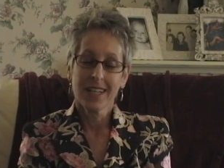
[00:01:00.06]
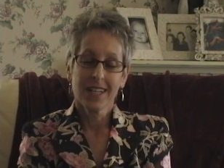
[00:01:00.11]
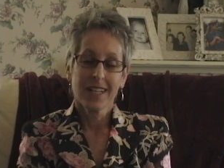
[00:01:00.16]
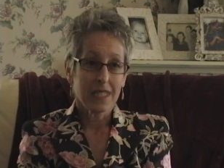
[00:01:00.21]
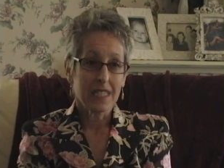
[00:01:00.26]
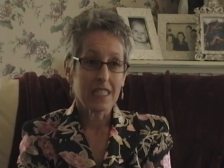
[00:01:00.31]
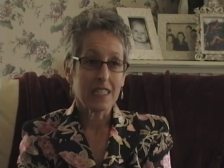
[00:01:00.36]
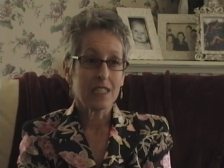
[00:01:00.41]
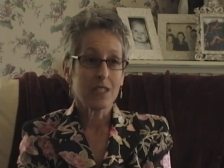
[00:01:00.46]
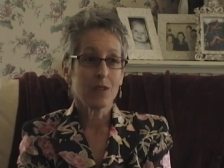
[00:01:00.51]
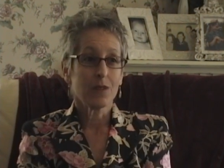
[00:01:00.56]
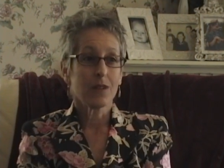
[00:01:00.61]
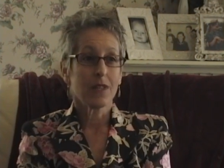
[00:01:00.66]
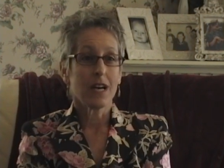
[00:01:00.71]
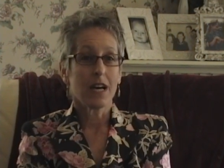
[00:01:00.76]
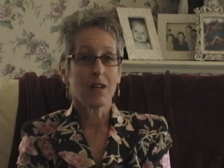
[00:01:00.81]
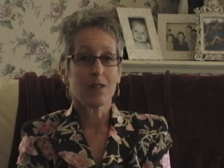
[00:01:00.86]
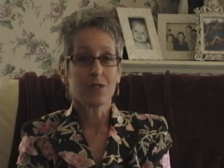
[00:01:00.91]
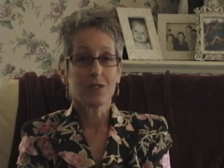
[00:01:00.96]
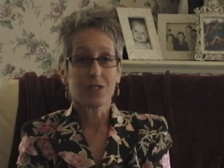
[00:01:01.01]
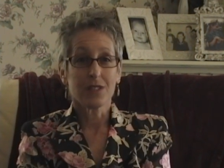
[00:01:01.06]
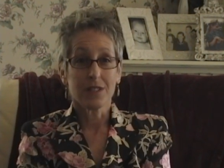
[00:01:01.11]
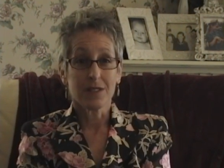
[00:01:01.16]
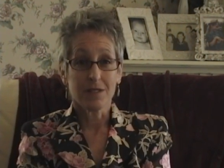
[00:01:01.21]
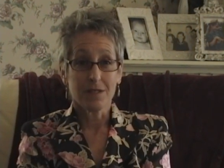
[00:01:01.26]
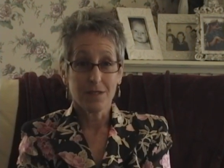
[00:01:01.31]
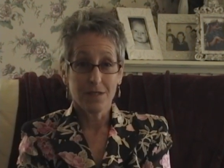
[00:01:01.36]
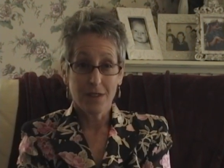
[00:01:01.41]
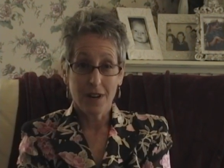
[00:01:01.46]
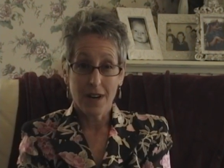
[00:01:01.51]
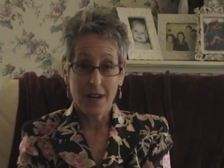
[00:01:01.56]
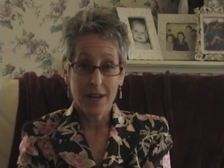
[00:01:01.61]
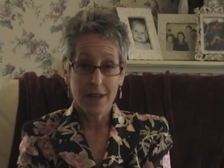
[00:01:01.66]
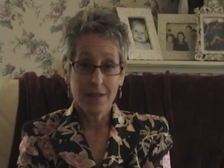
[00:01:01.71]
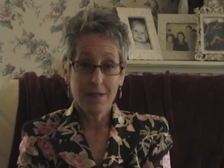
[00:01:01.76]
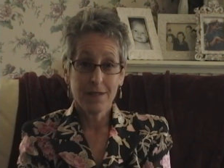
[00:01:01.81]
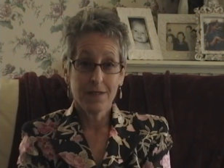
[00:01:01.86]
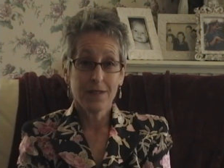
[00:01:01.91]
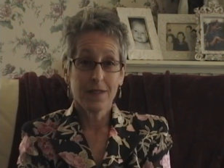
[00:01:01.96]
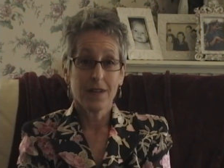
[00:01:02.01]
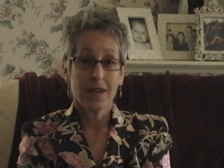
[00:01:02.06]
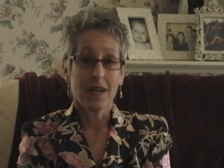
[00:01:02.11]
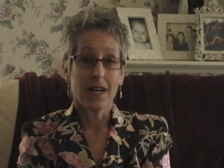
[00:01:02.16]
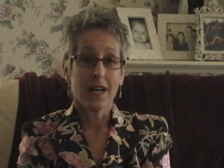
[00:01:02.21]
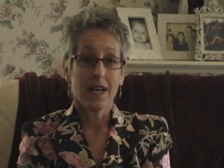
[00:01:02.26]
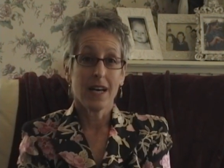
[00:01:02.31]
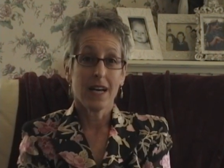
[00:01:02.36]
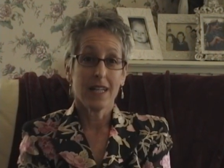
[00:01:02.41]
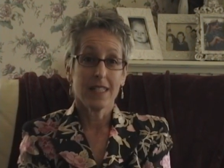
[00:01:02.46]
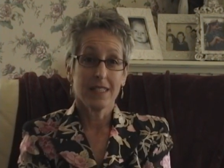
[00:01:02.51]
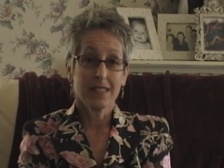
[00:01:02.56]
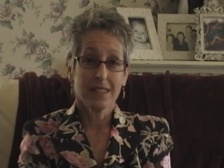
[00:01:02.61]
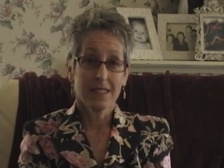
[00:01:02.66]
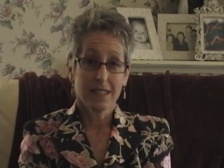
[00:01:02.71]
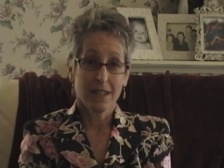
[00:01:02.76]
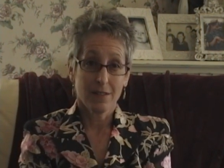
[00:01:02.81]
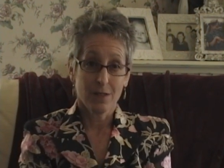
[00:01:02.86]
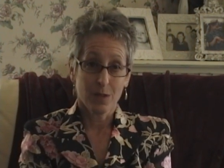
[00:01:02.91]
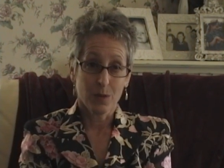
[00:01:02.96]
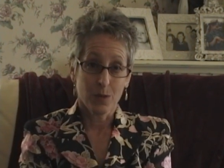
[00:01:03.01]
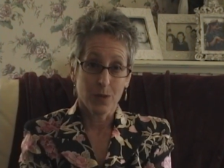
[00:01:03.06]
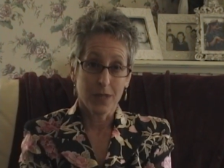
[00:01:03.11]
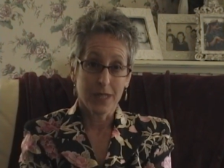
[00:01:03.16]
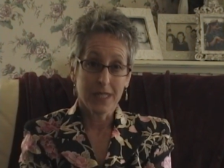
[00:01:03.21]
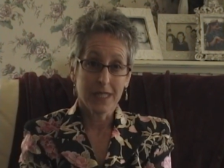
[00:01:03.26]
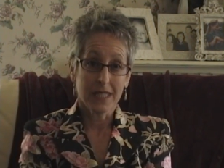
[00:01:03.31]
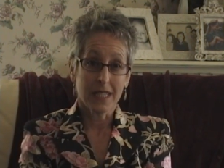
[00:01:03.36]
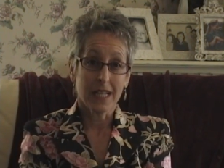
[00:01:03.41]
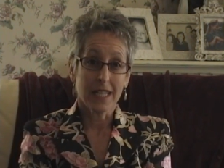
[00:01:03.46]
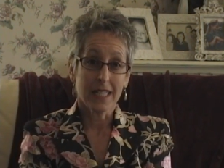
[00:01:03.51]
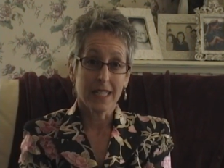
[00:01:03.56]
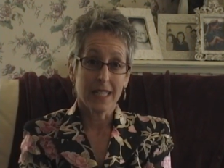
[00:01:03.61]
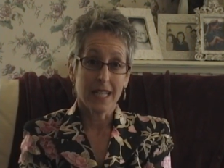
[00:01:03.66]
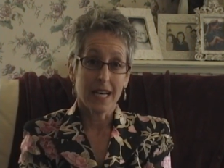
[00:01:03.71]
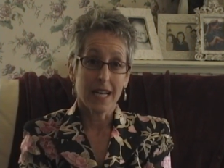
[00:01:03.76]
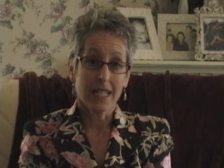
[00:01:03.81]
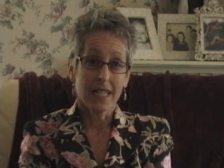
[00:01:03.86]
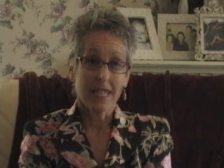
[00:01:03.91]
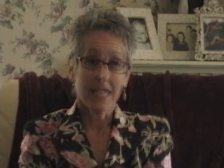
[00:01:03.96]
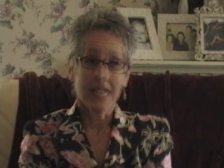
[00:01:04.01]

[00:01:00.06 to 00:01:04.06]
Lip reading: In 2005, I had several weeks like that.